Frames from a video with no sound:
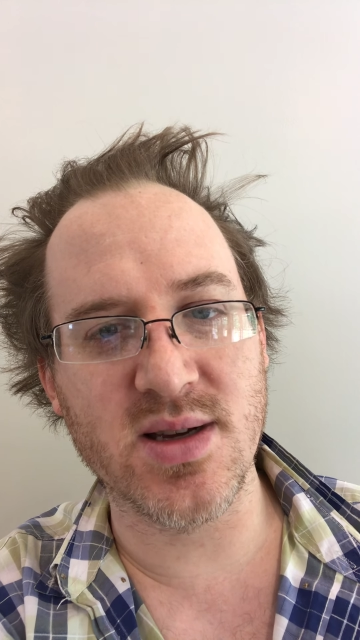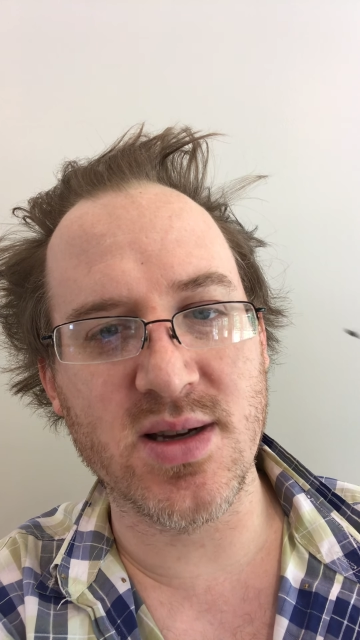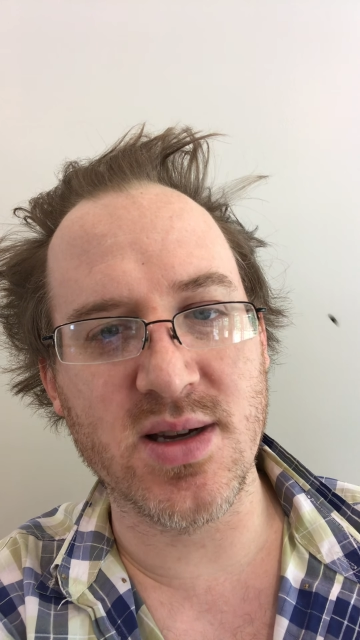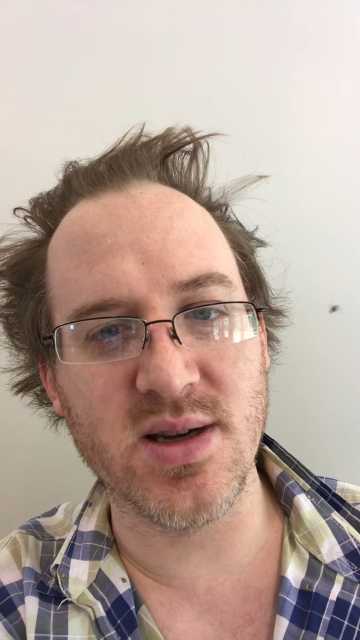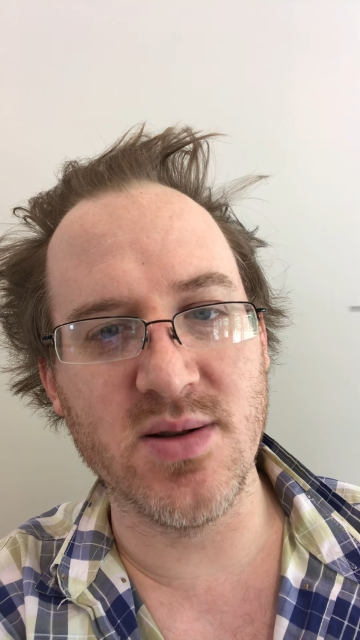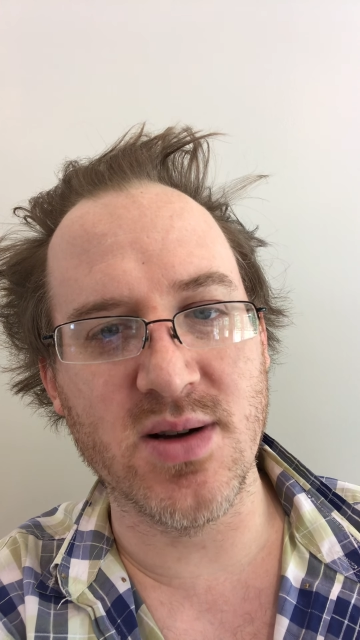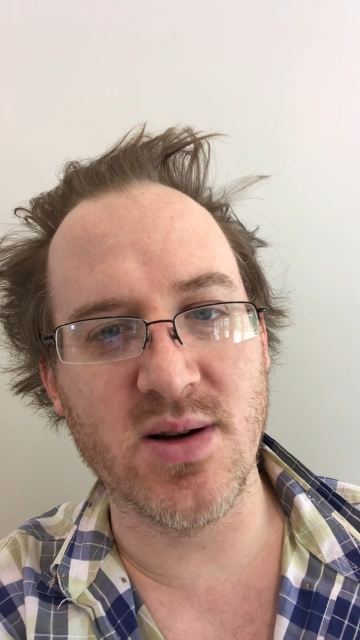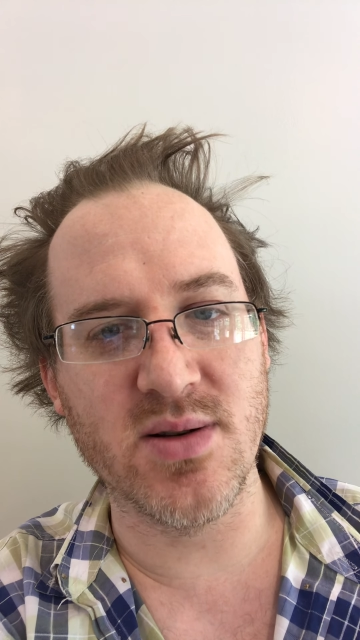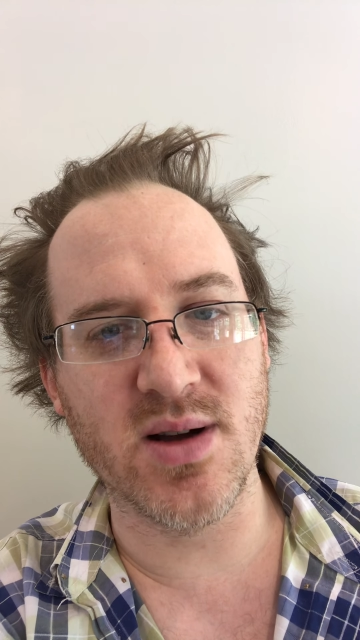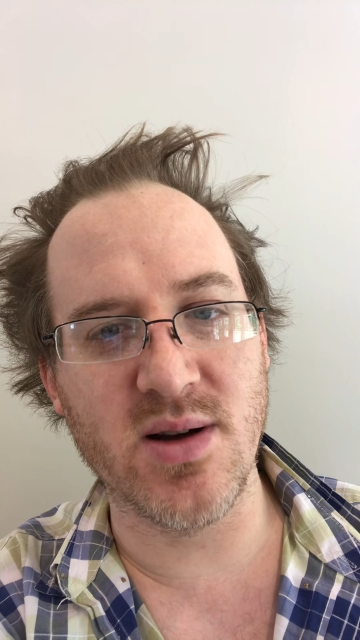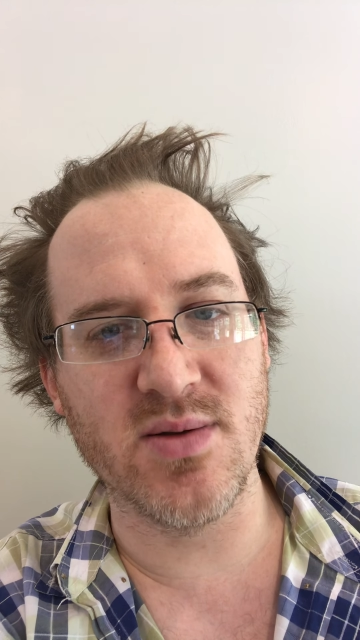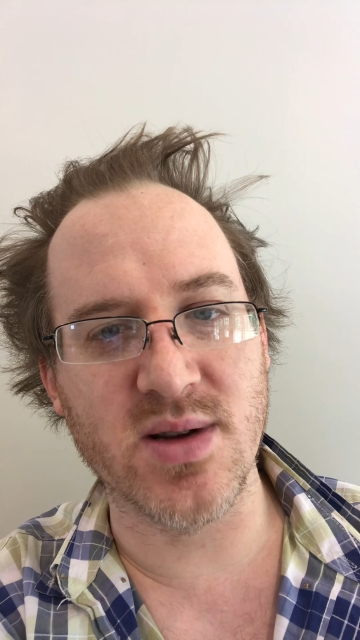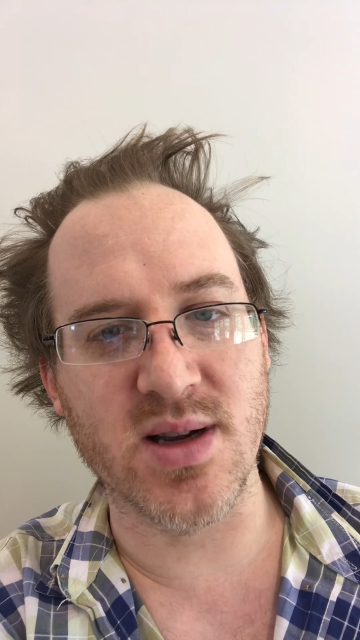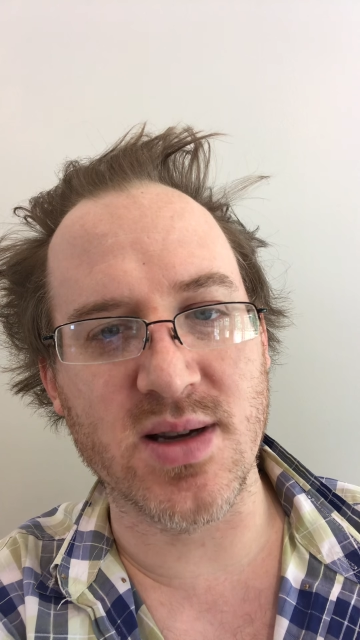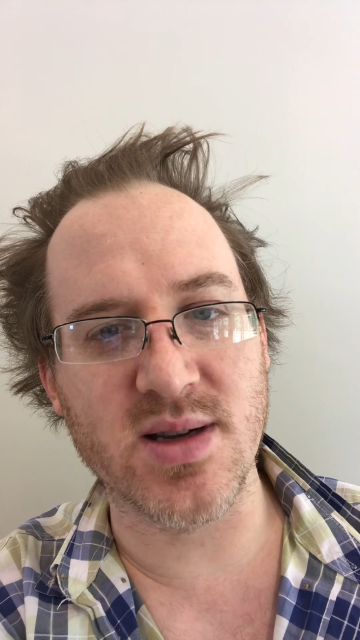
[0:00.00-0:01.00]
you don't
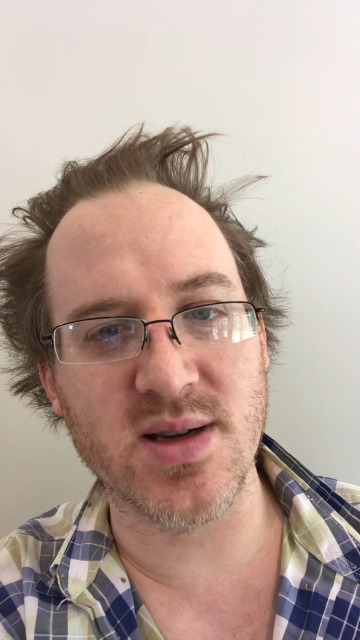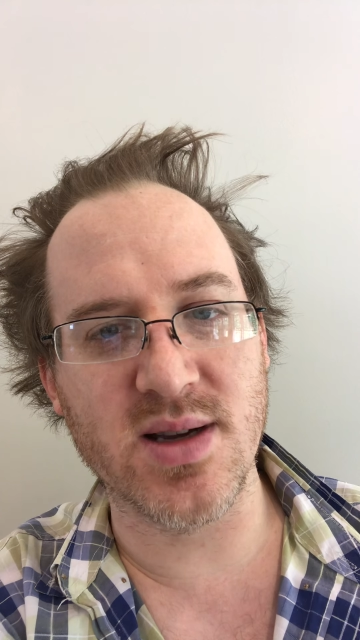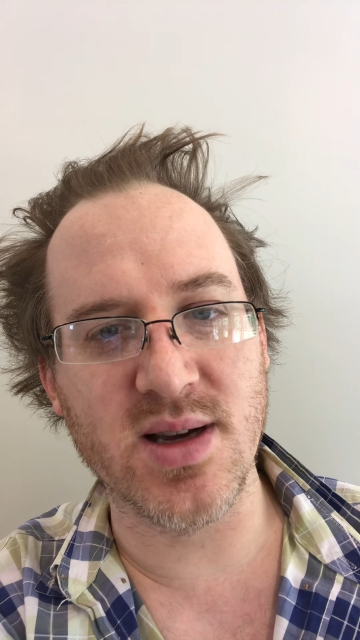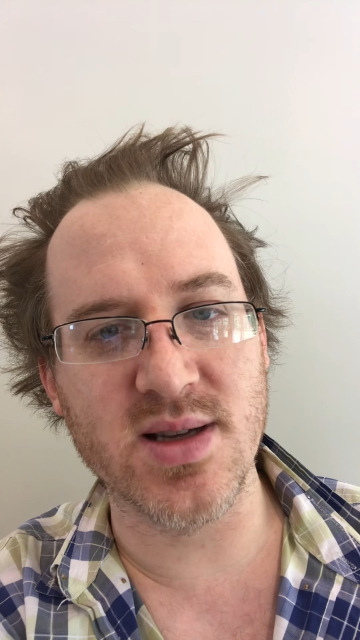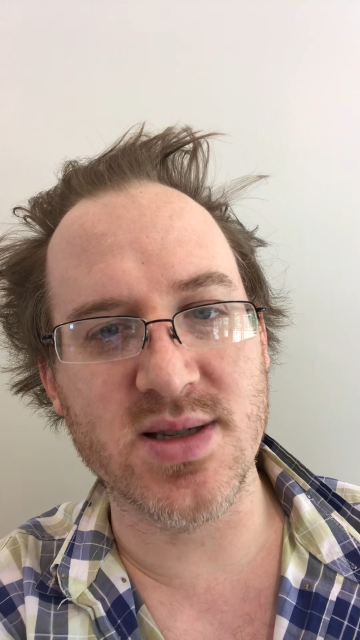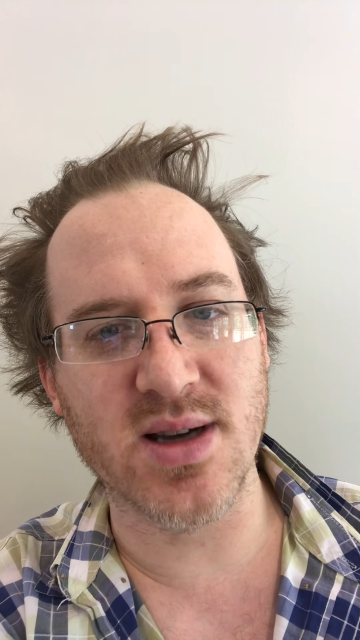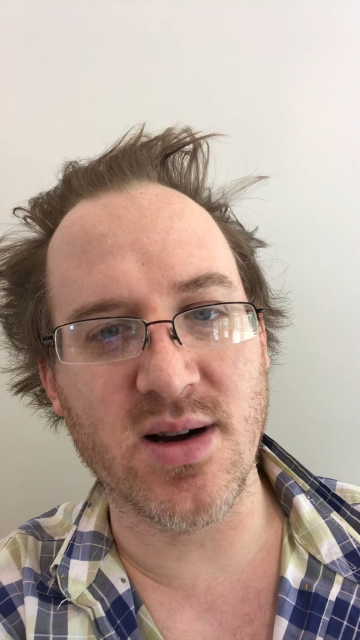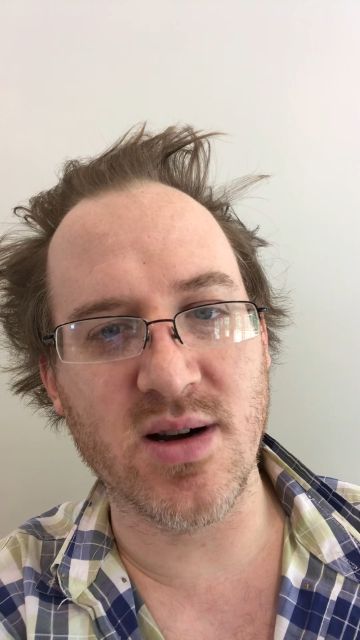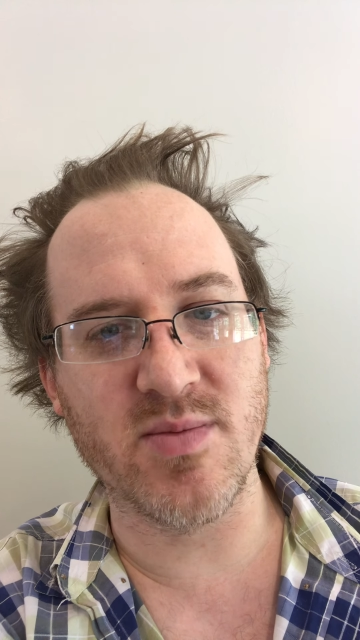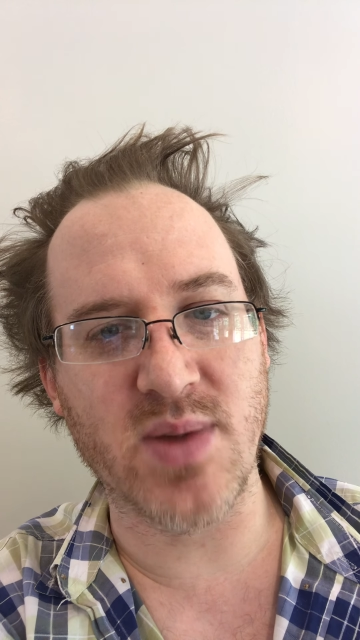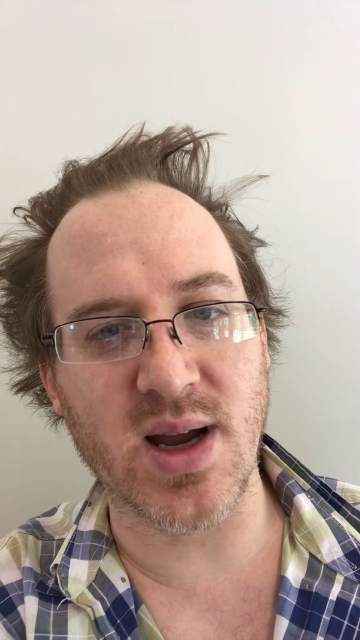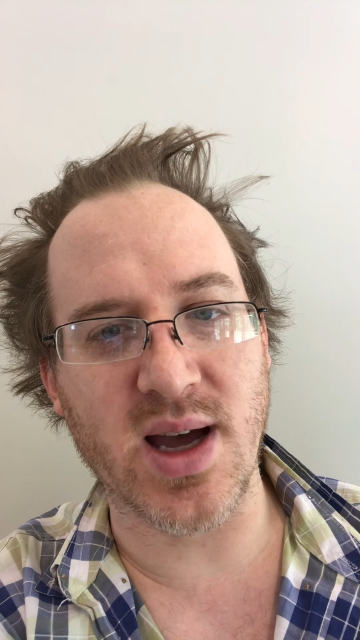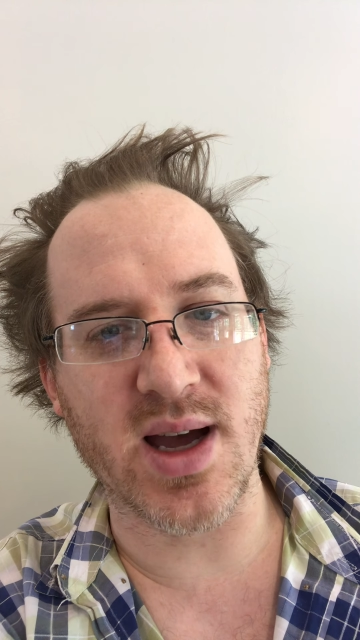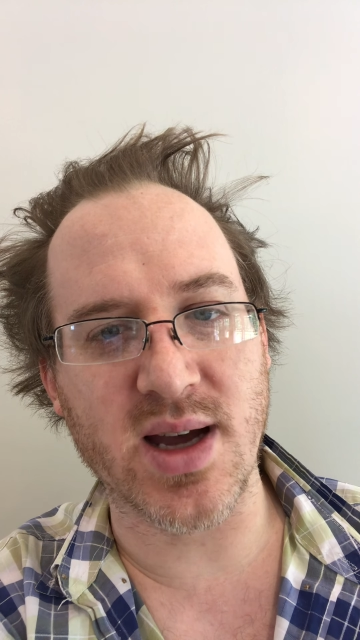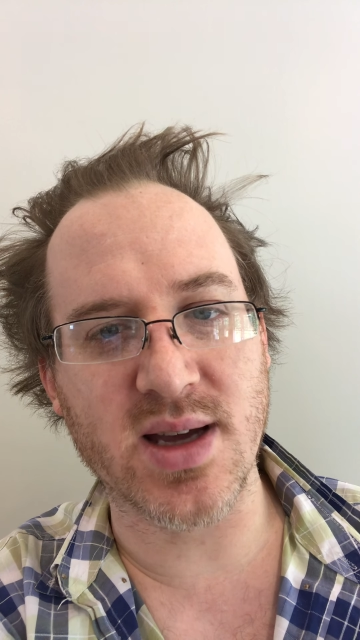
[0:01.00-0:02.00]
own it. It's our
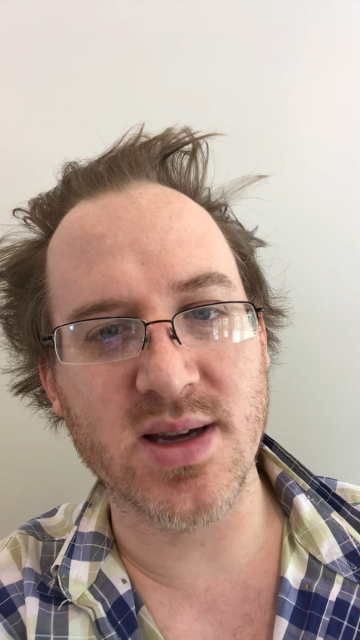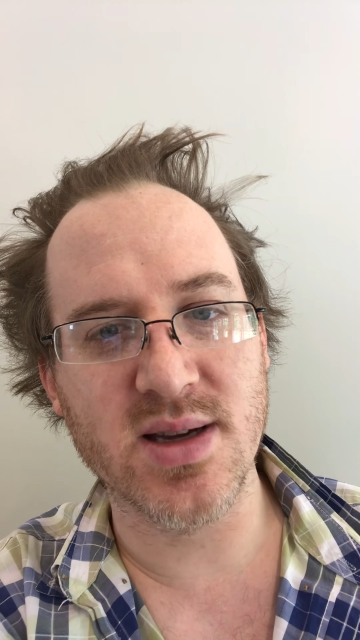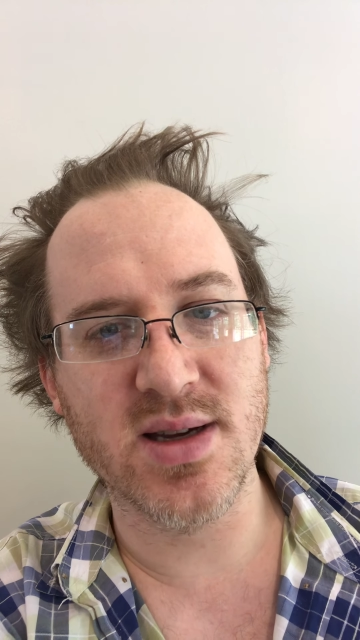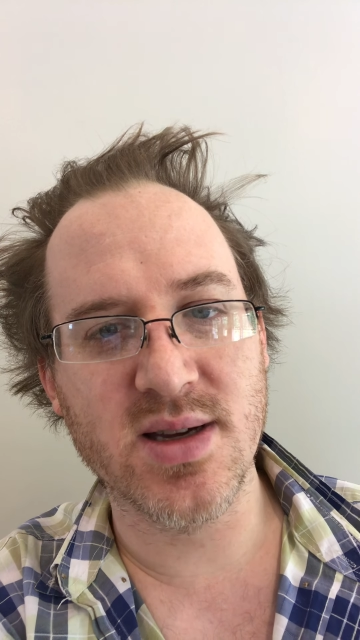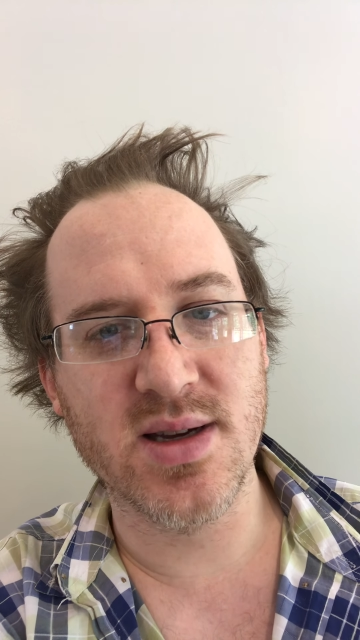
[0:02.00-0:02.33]
block.